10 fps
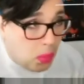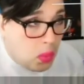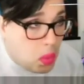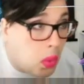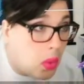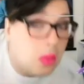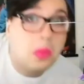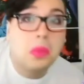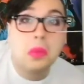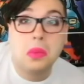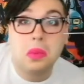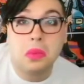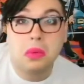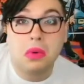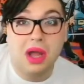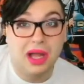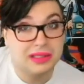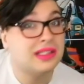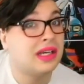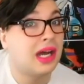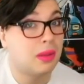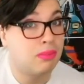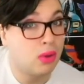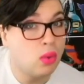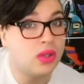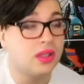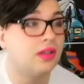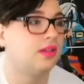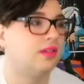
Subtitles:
Oh, Aizen got a booty.